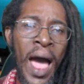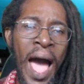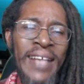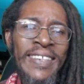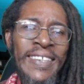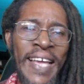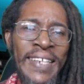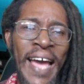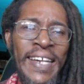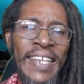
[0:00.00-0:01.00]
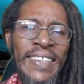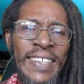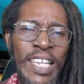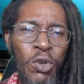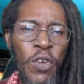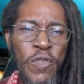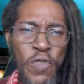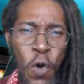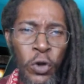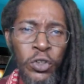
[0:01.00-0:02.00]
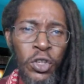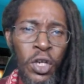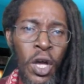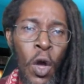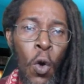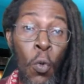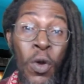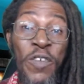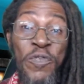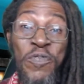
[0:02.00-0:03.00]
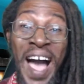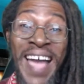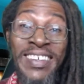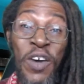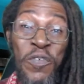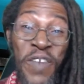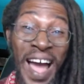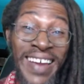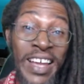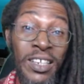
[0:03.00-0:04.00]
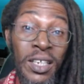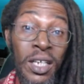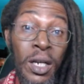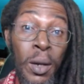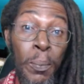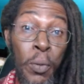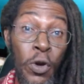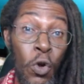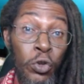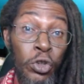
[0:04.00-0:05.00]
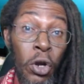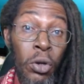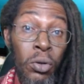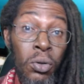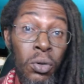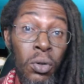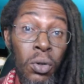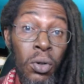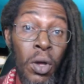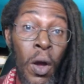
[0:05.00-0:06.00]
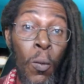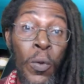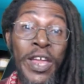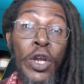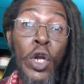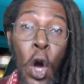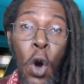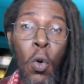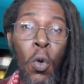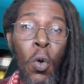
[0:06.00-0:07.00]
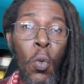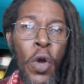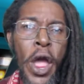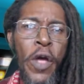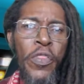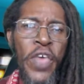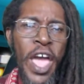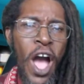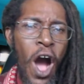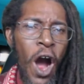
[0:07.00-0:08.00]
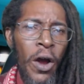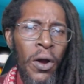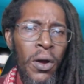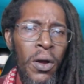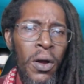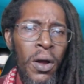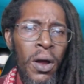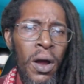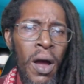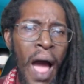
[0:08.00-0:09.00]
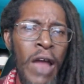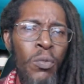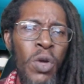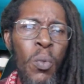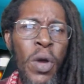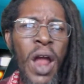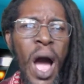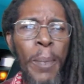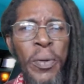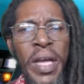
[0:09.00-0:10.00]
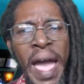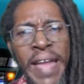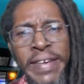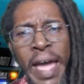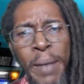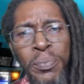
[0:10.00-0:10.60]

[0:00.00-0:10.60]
has said that the secret force will find the violent producer. We know where they are, and we will apprehend them